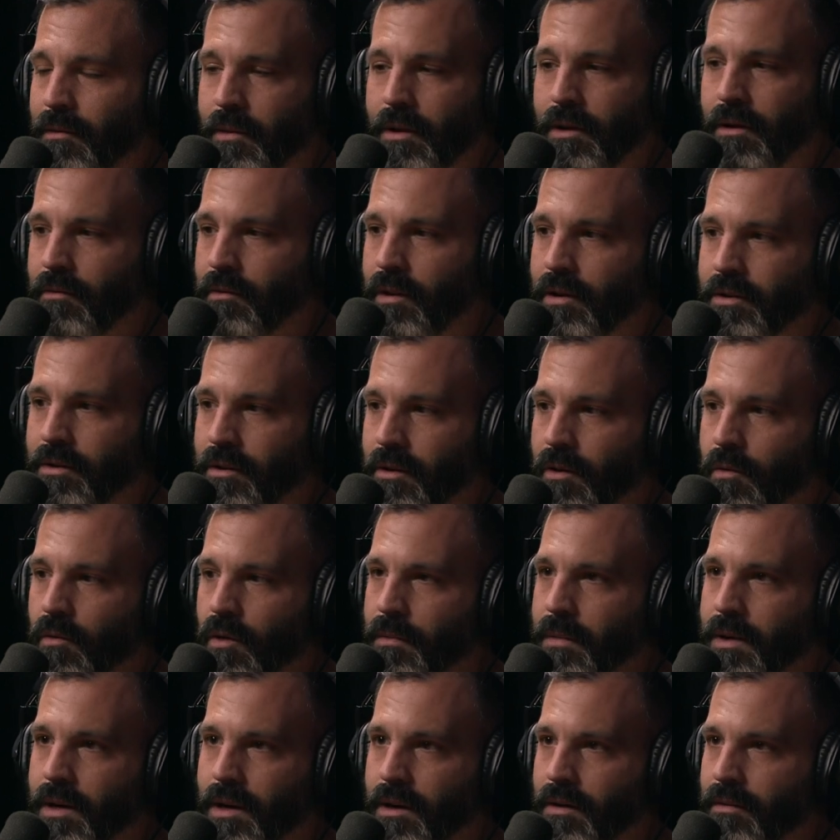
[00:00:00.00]
don't rent our
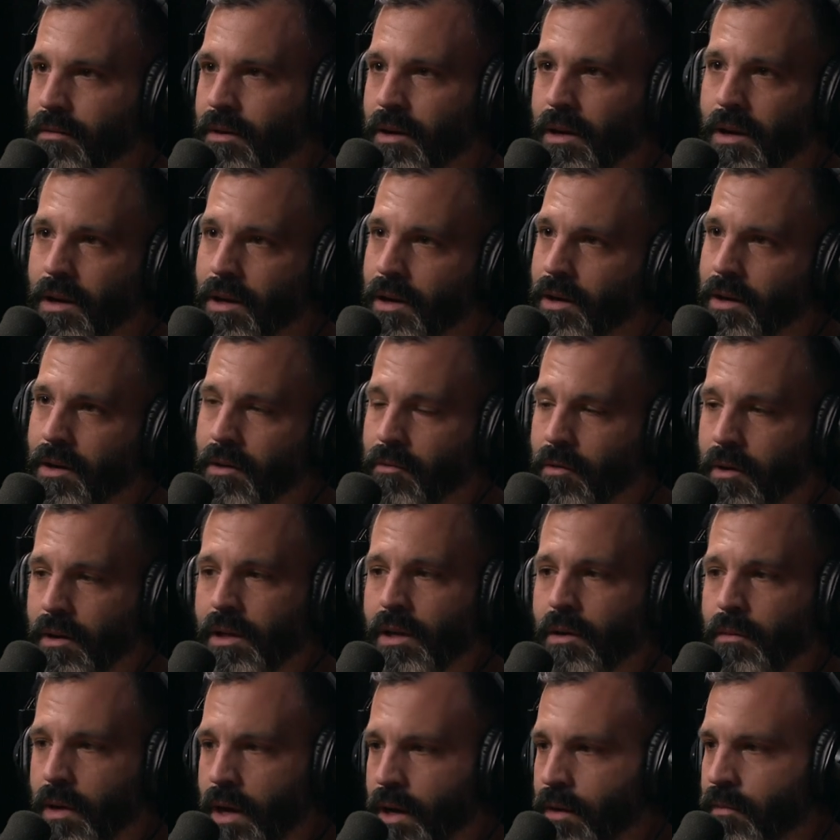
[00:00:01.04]
equipment out.
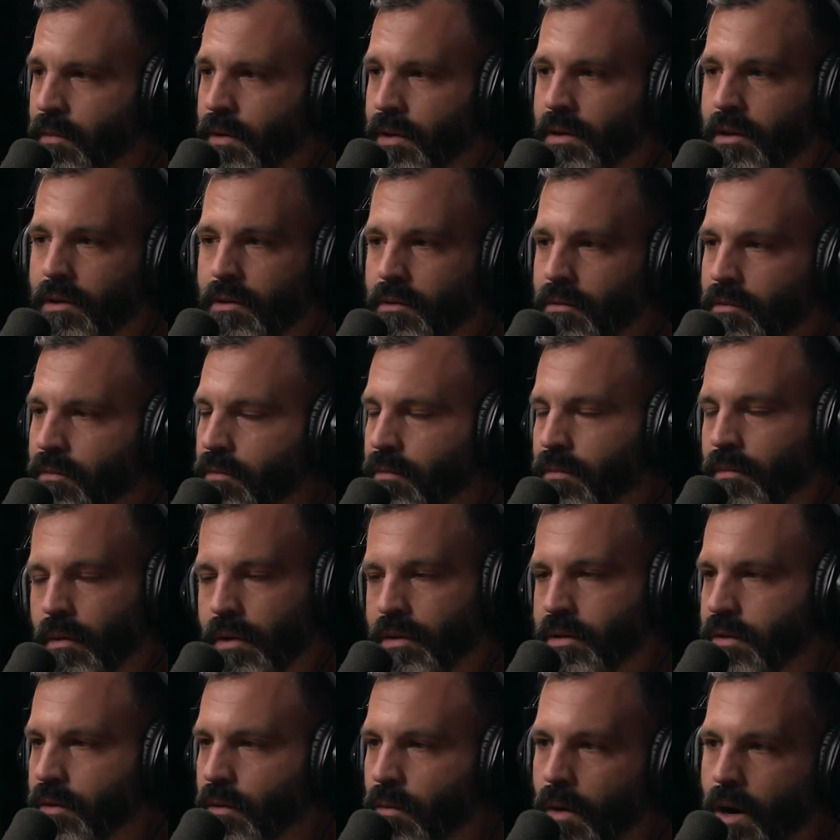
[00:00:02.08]
Really, we we do
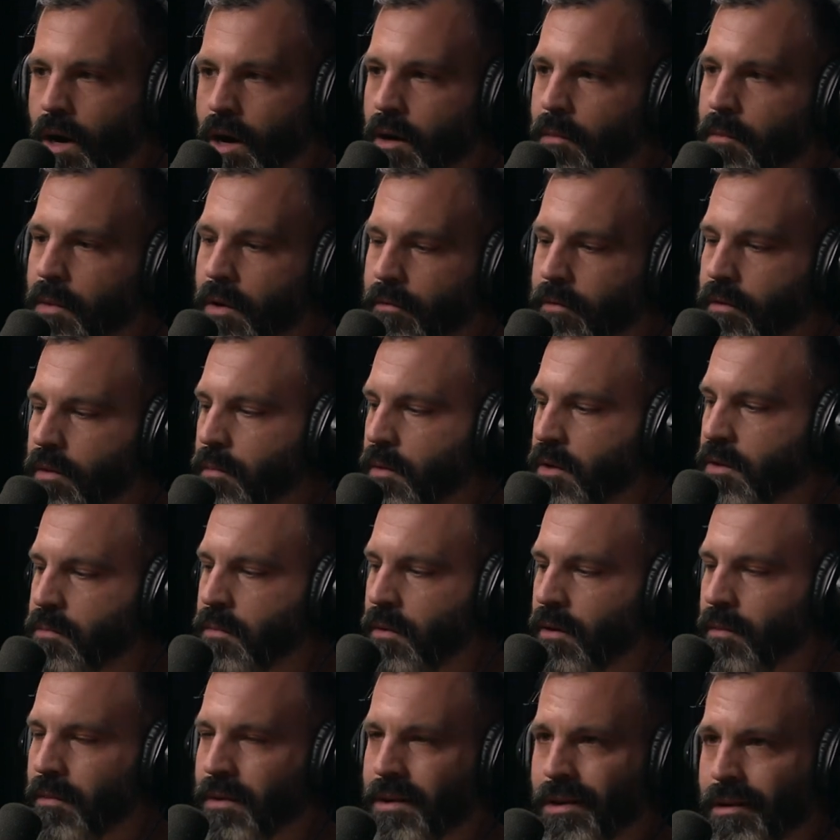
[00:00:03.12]
once in a while, but for the most
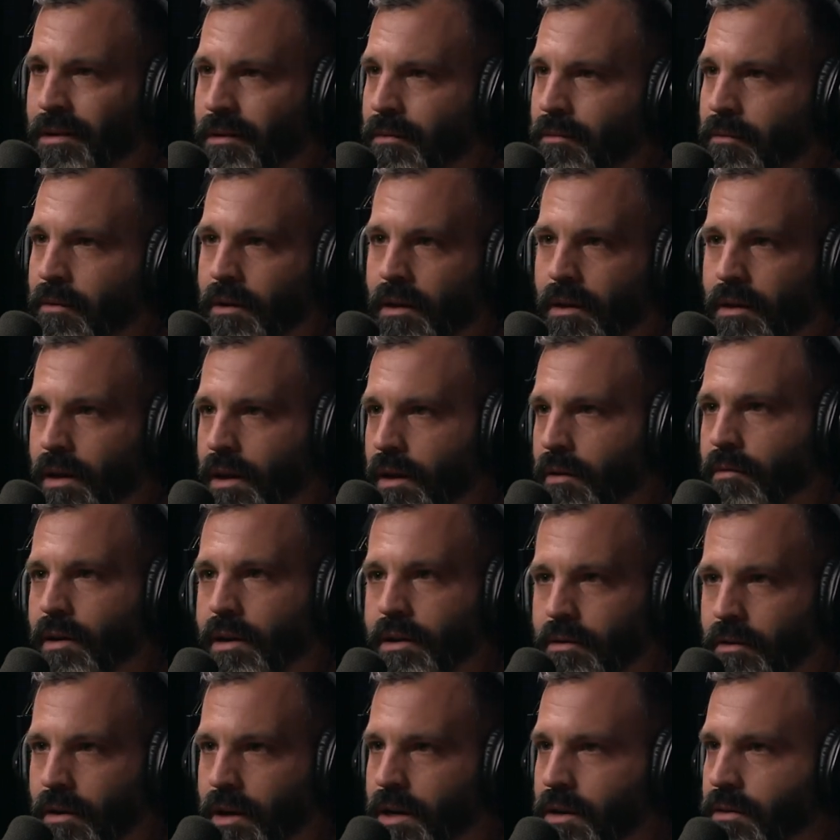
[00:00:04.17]
part, we don't. We're not like a
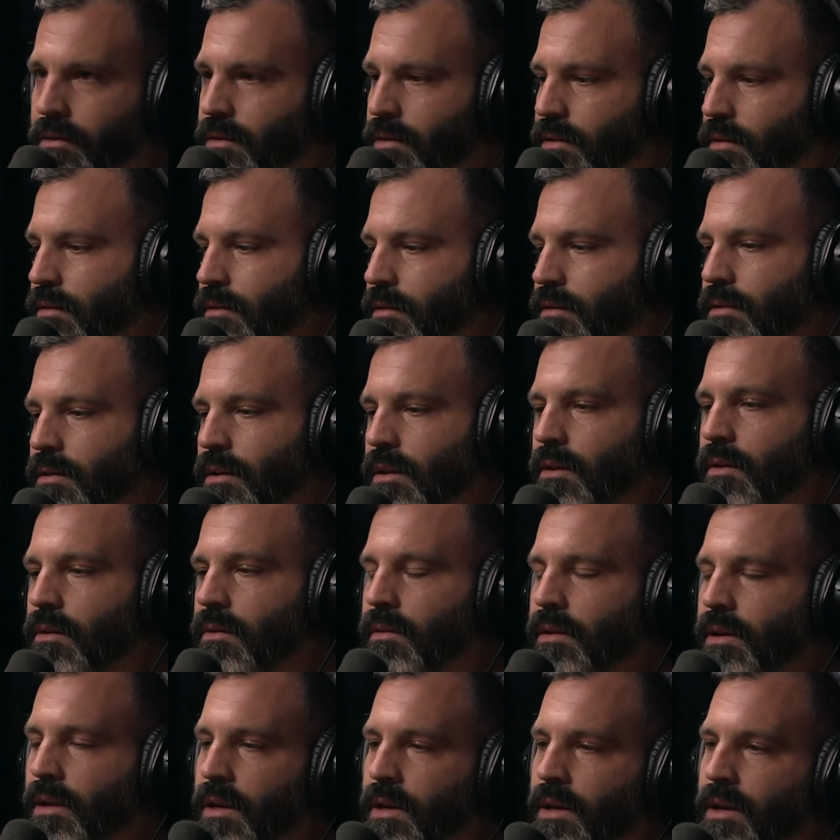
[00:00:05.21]
rental house,
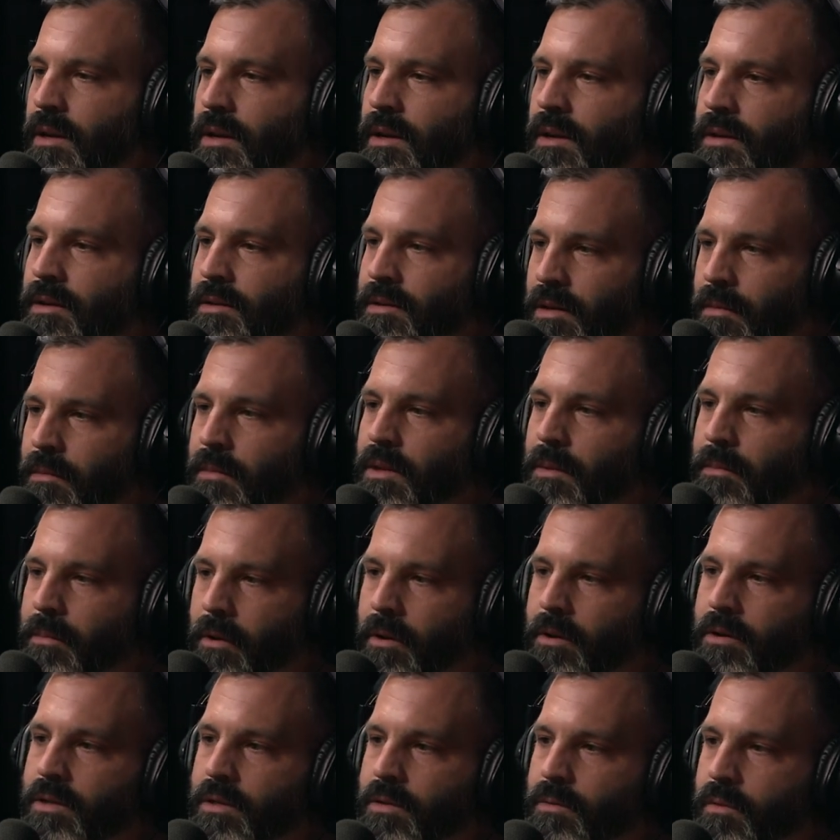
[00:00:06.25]
so some of the
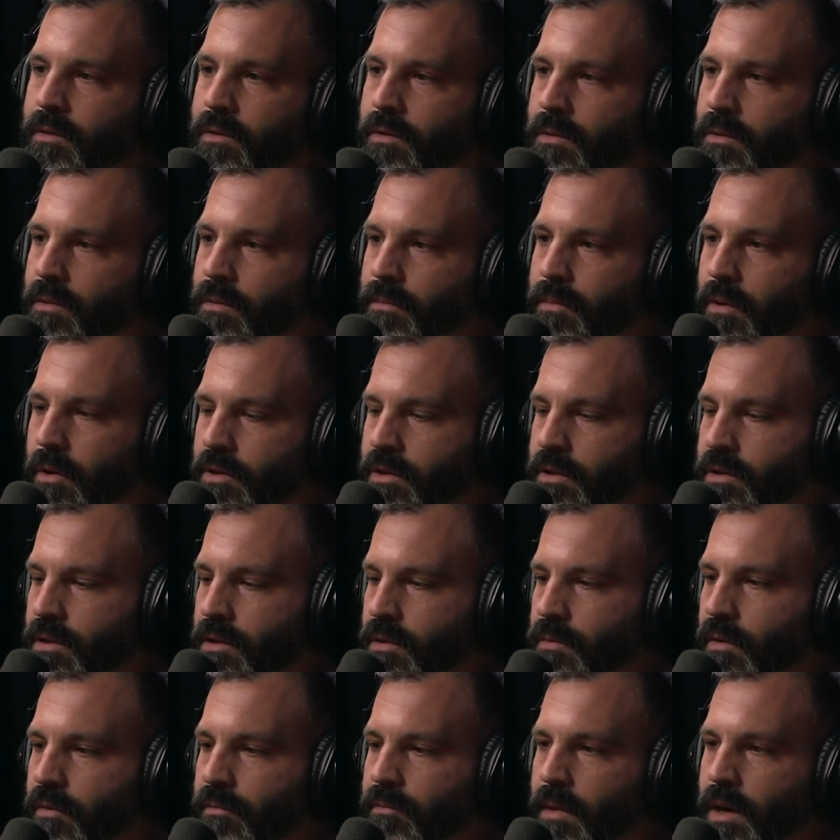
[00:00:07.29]
purchase we
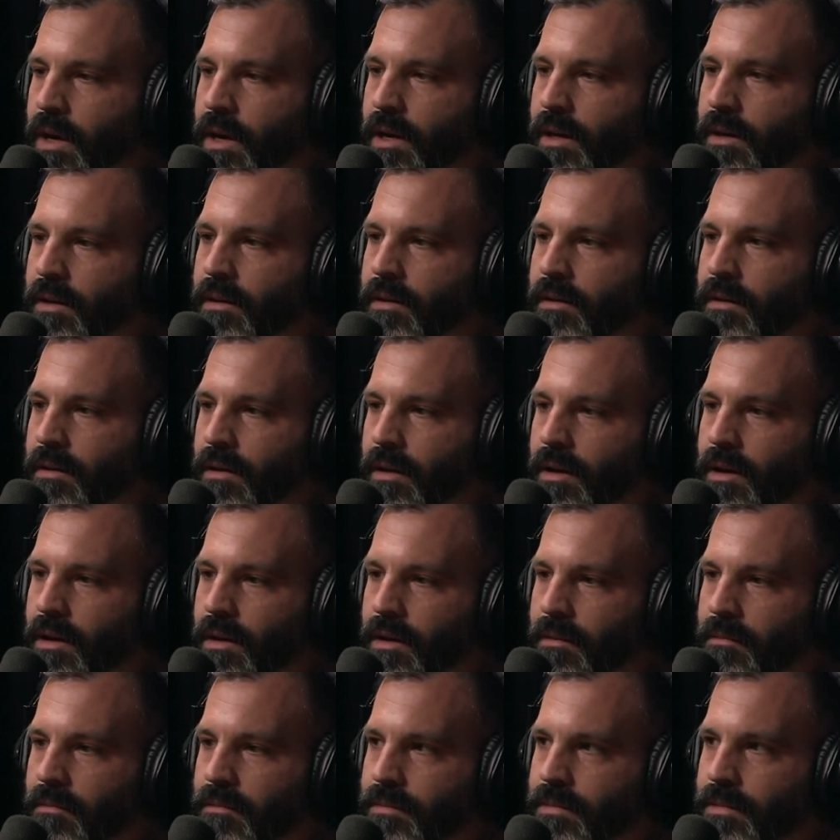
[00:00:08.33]
purchases we've made,
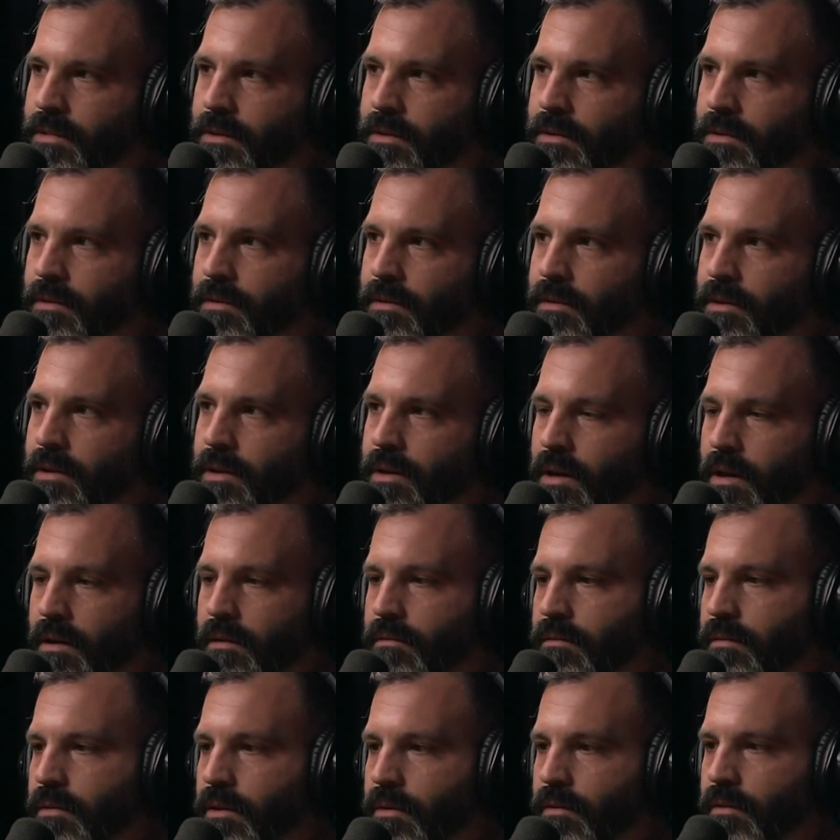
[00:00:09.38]
um, you know,
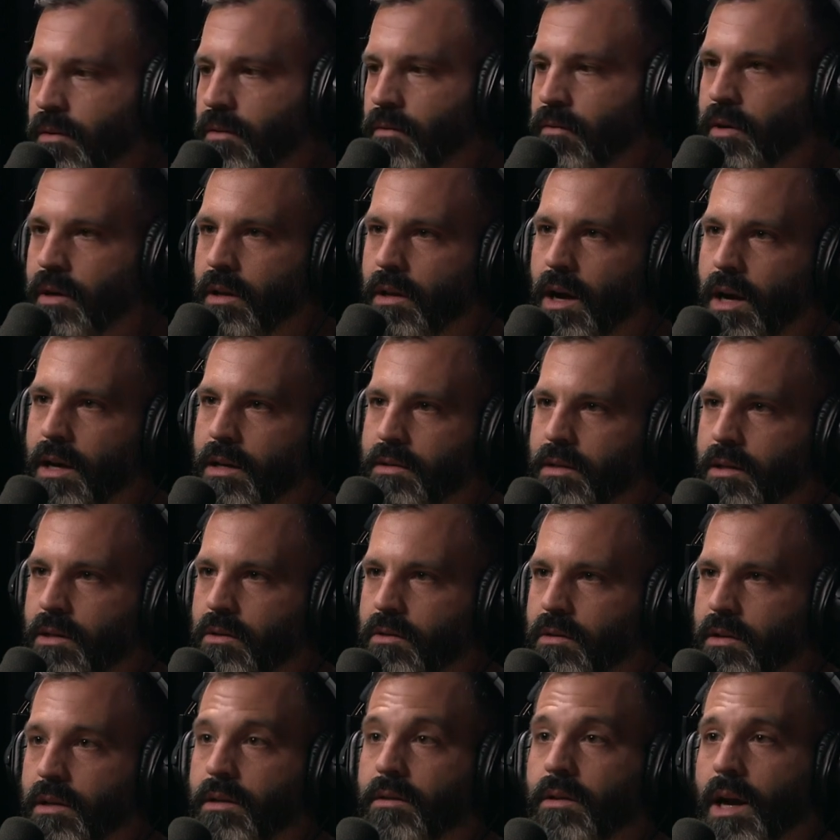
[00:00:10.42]
you, you realize that
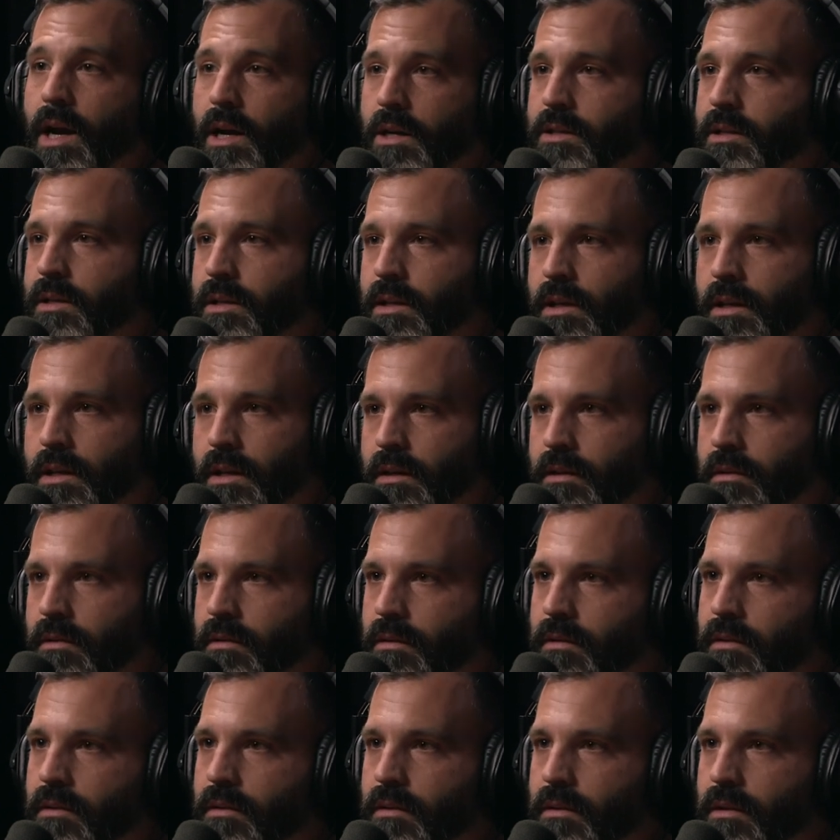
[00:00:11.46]
you didn't actually need it.
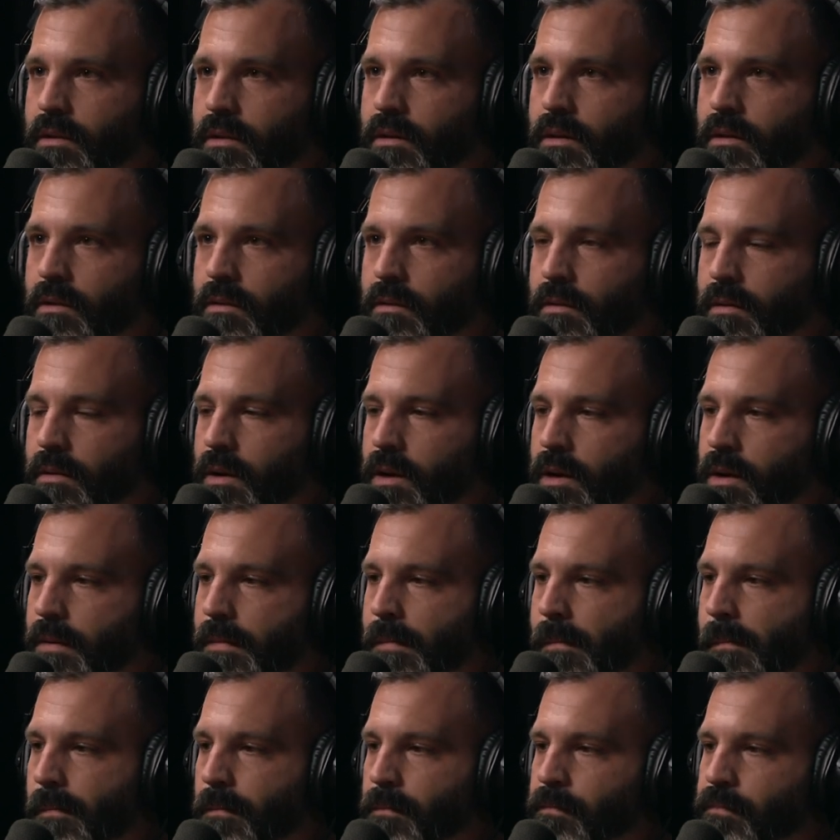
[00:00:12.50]
Mm-hmm. You know,
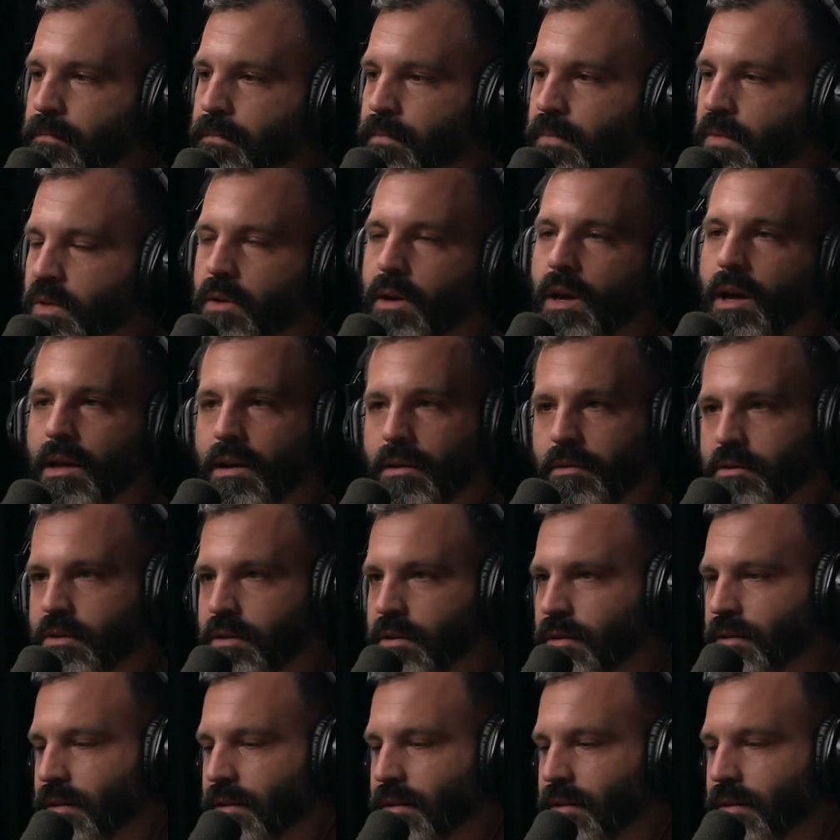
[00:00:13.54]
um, so yeah, it was just